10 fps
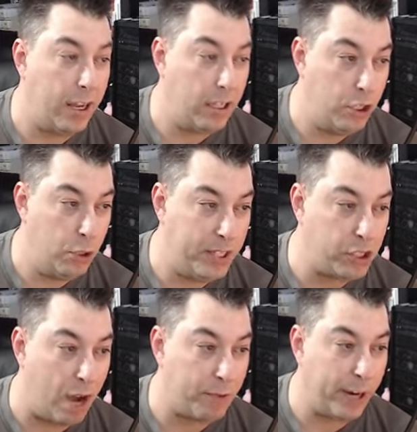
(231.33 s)

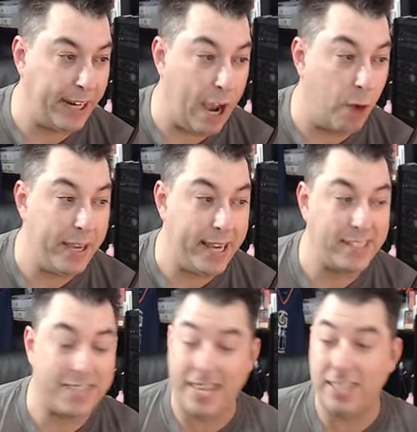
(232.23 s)
Ubisoft right now because
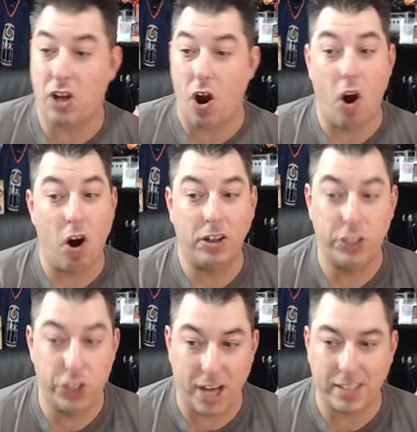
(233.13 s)
things are
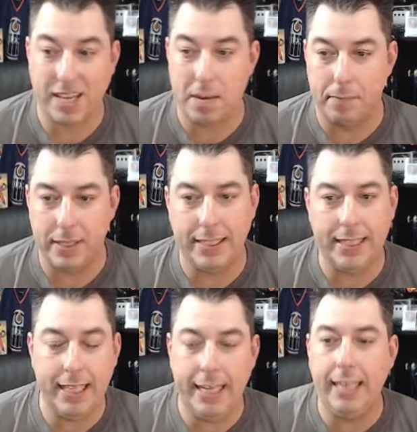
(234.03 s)
just
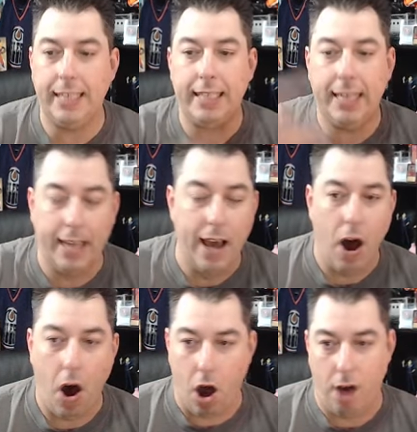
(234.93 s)
completely
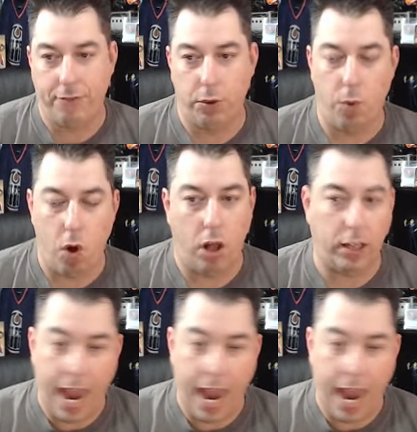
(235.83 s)
off the wall.